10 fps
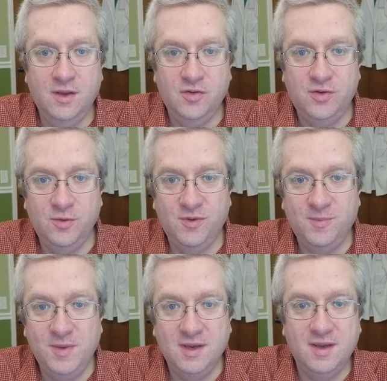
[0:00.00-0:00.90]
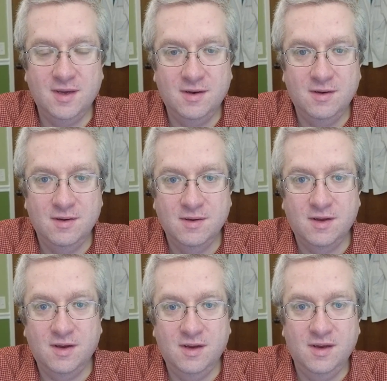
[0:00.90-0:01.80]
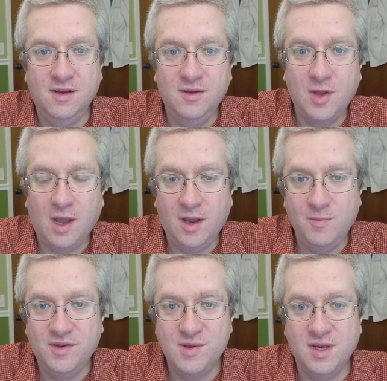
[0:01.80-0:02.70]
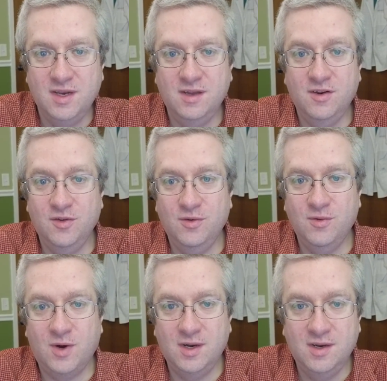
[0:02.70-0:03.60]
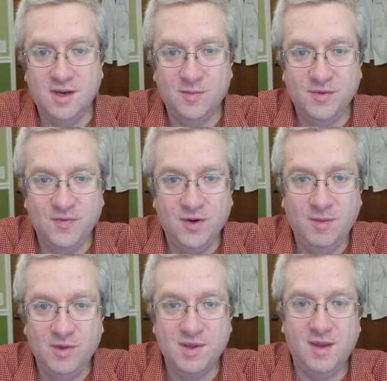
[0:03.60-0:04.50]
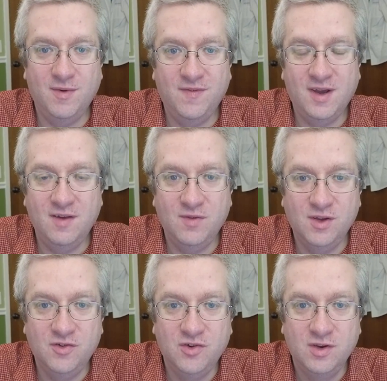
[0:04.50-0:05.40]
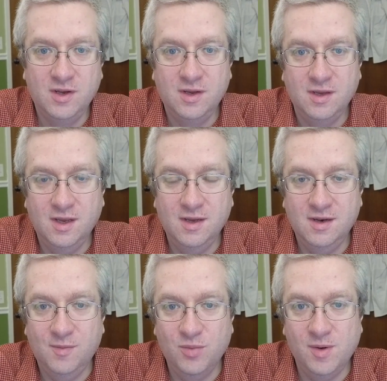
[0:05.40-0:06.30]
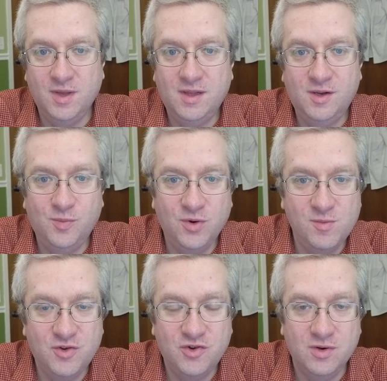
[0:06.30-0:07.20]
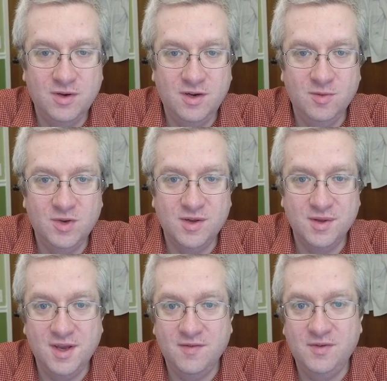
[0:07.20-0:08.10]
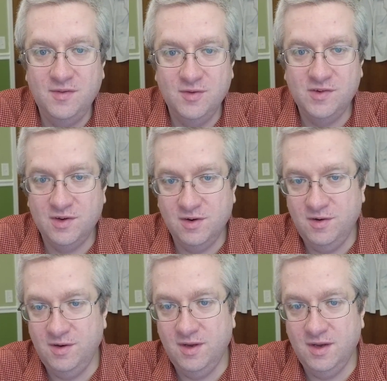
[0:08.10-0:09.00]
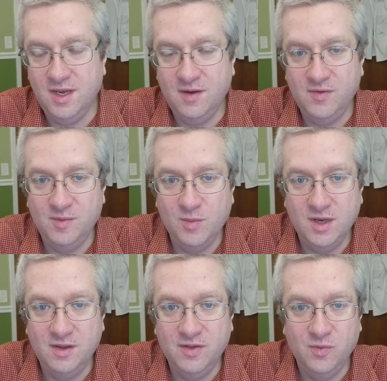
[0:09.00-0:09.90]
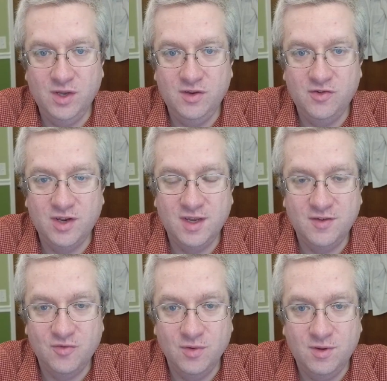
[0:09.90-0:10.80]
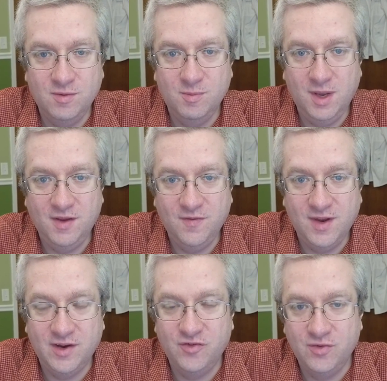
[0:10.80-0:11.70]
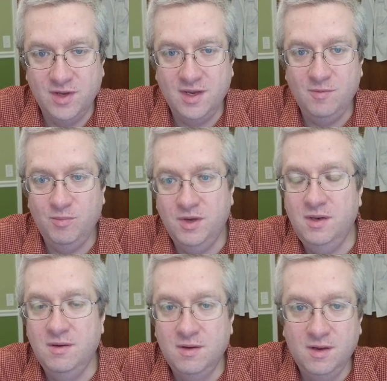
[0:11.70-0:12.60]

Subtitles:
Hey YouTube, it's me again. I'm designing another quadcopter frame, this time a 5-inch. And I'm probably a little premature here because I haven't even started having my 3-inch Kestrel manufactured yet. But